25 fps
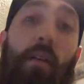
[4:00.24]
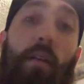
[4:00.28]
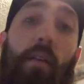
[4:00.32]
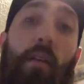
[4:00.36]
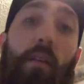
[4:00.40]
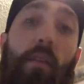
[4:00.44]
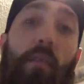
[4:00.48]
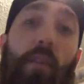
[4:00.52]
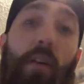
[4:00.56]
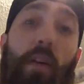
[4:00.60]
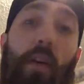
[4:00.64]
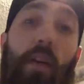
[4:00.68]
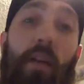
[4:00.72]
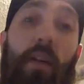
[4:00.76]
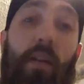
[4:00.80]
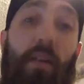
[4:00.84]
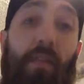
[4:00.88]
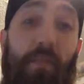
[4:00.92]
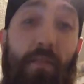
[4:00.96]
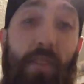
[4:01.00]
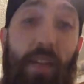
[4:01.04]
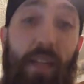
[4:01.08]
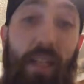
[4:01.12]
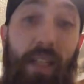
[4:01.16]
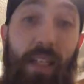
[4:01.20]
They're very
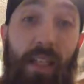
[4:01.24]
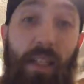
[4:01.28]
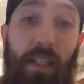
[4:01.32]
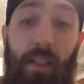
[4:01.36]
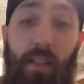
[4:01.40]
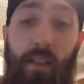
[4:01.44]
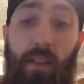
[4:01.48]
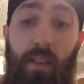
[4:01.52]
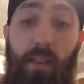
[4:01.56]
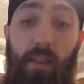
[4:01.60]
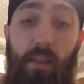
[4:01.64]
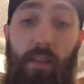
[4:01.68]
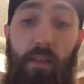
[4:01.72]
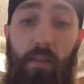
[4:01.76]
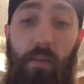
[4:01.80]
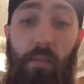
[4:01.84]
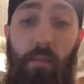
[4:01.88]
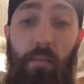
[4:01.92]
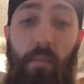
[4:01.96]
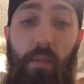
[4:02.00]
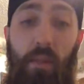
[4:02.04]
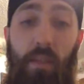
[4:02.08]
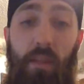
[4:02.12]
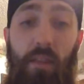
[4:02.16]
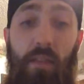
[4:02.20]
convenient.
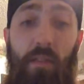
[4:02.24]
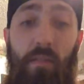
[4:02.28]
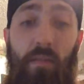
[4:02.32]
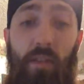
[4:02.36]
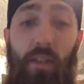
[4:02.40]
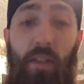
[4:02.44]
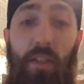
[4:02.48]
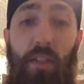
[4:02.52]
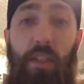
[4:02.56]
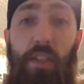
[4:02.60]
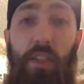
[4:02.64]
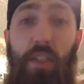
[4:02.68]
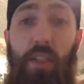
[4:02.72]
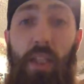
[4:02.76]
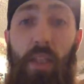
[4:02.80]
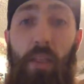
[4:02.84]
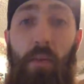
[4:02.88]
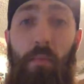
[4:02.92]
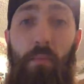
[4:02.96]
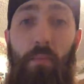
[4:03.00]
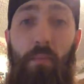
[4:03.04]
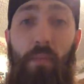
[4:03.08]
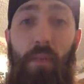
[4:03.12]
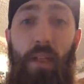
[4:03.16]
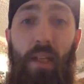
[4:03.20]
It's a very
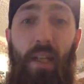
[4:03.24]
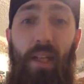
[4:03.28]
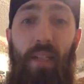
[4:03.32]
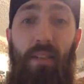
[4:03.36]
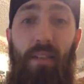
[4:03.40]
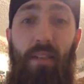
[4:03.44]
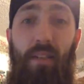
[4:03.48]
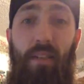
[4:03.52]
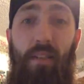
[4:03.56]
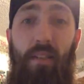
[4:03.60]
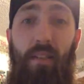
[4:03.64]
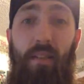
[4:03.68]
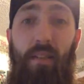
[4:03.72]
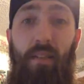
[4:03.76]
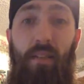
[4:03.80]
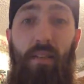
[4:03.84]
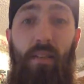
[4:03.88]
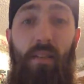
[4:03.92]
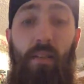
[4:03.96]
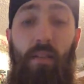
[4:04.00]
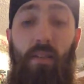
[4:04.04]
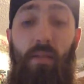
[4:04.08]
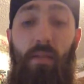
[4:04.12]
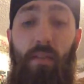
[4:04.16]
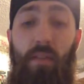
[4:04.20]
cheap plastic. It's
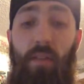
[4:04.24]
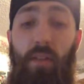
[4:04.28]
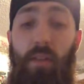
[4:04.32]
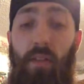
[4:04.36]
not a